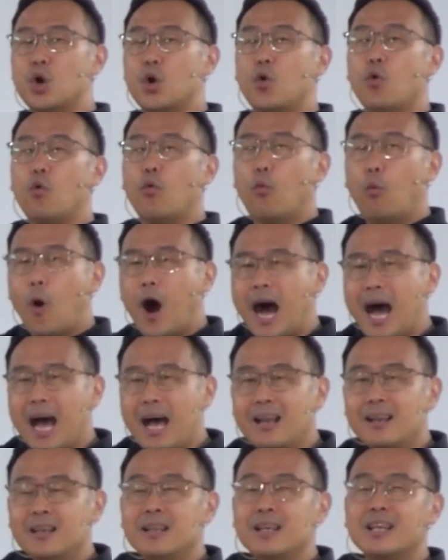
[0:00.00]

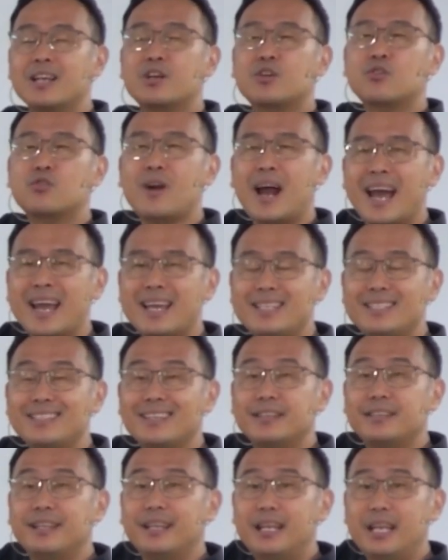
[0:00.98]
while Christ
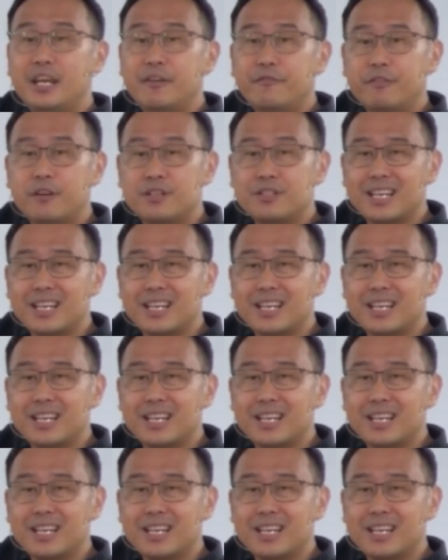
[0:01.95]
delivers